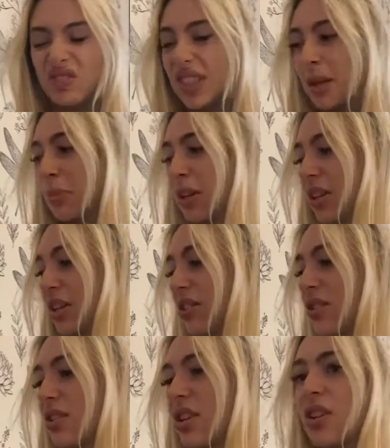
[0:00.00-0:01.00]
I'm gonna
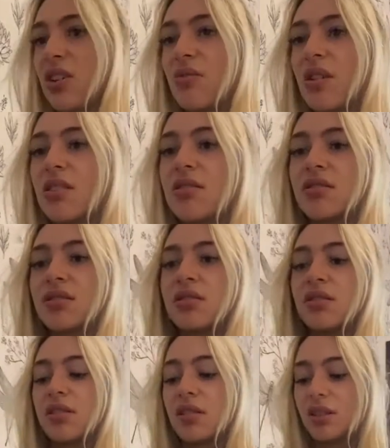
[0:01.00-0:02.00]
use a new one.
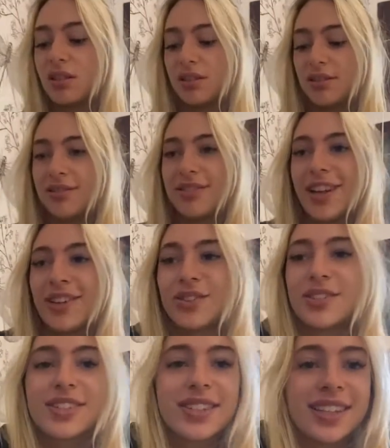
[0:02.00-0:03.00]
I could
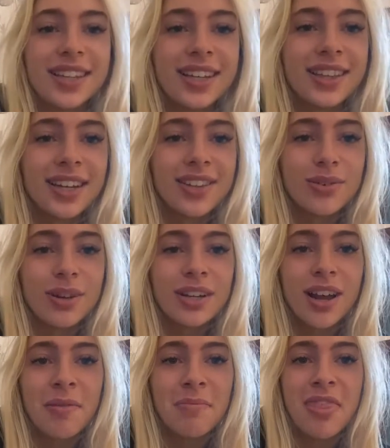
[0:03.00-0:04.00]
just clean the other one.
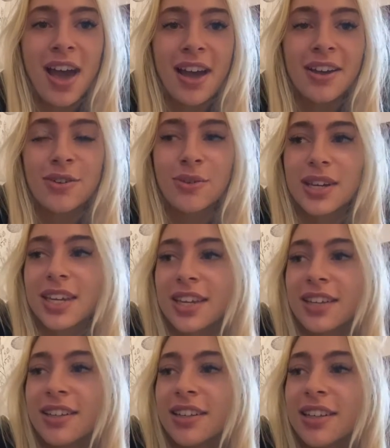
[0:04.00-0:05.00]
I'm that
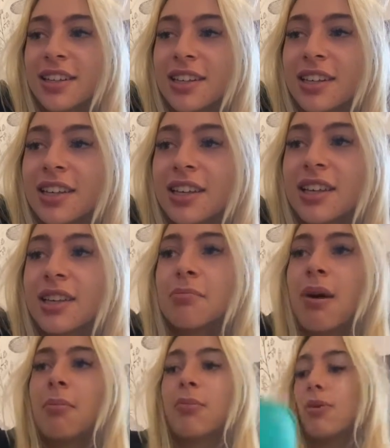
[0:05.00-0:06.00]
annoying.
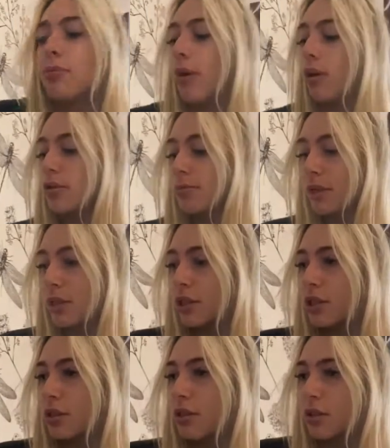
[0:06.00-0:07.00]
Mum bought bowls because
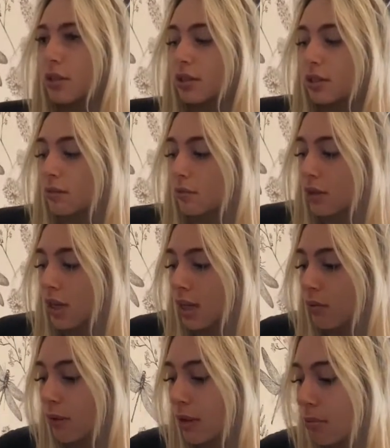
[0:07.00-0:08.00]
she didn't want to
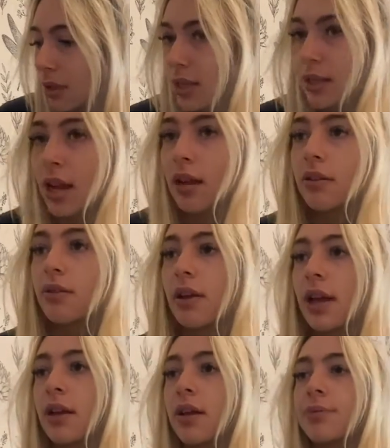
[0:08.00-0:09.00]
eat Weet-Bix out of
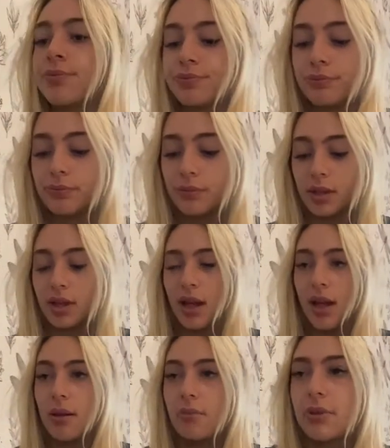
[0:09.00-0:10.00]
a
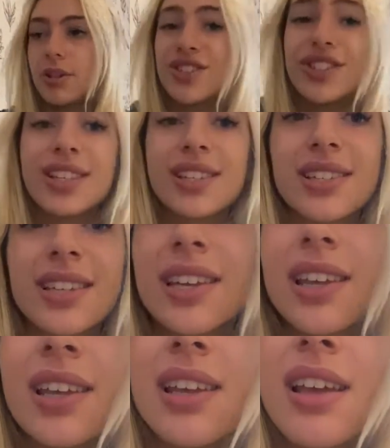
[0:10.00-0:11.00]
cup because she is
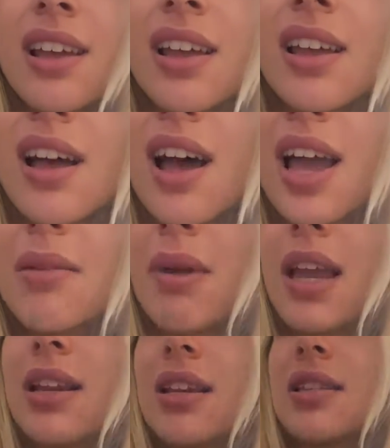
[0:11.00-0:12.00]
high
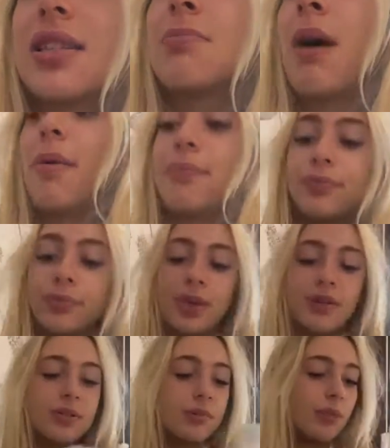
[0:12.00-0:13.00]
maintenance. But we
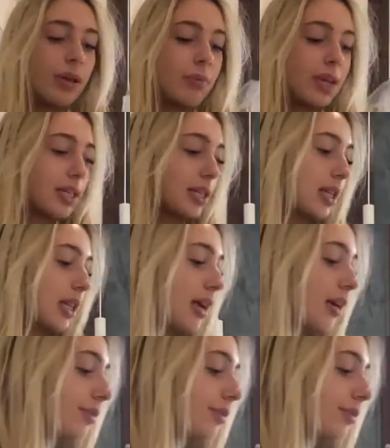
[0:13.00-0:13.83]
have some Weet-Bix in here.